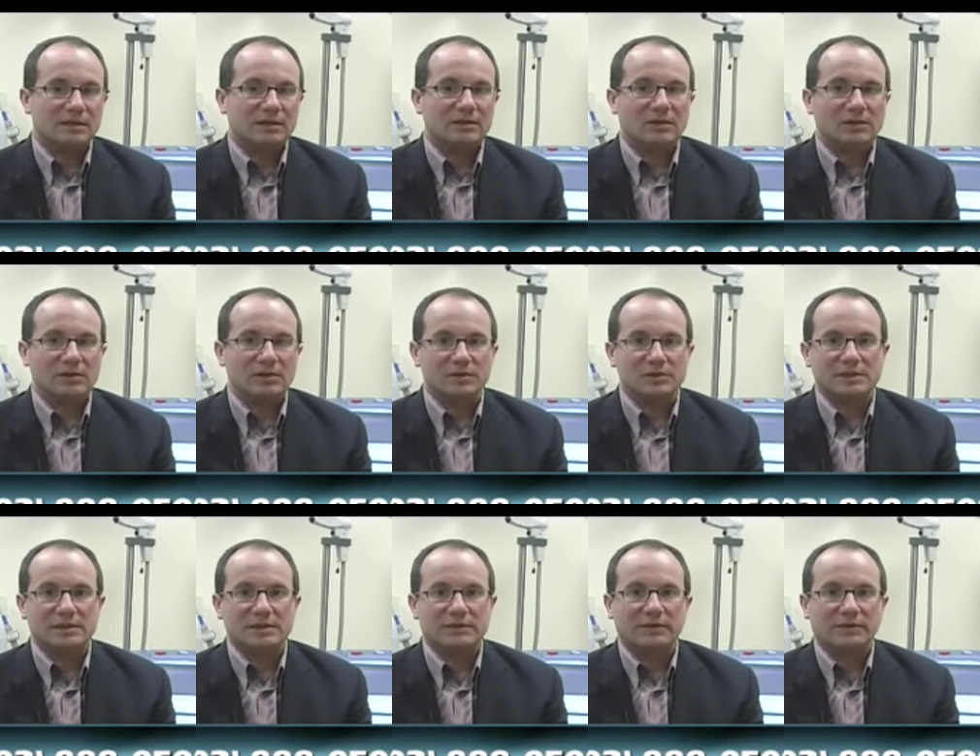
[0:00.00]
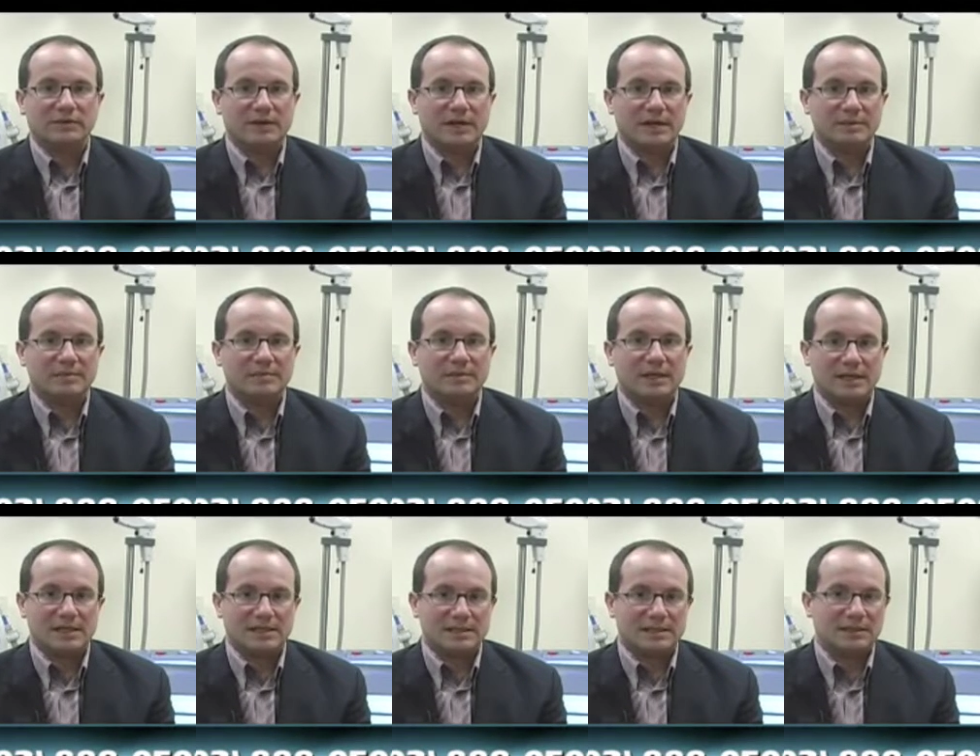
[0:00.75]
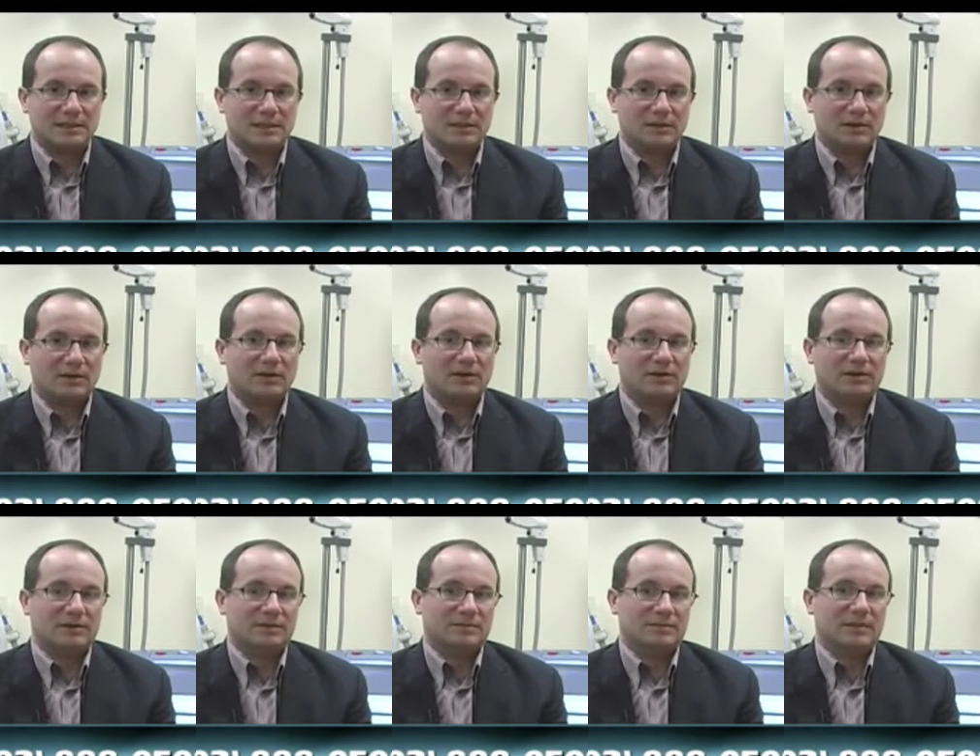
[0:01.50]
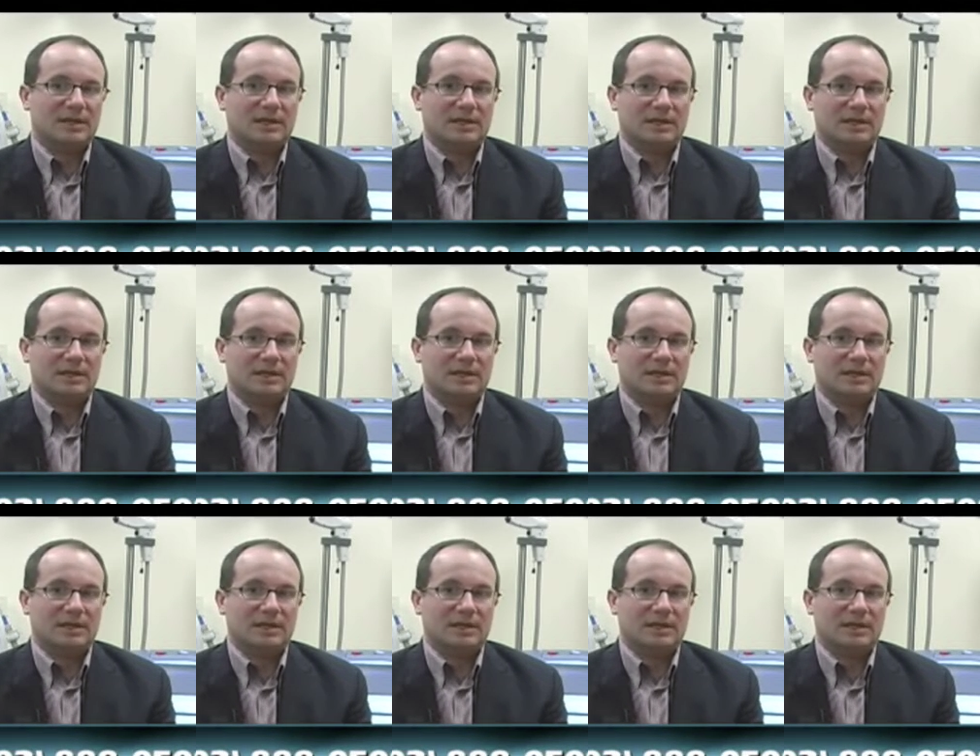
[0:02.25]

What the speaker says: goals of a rhinoplasty are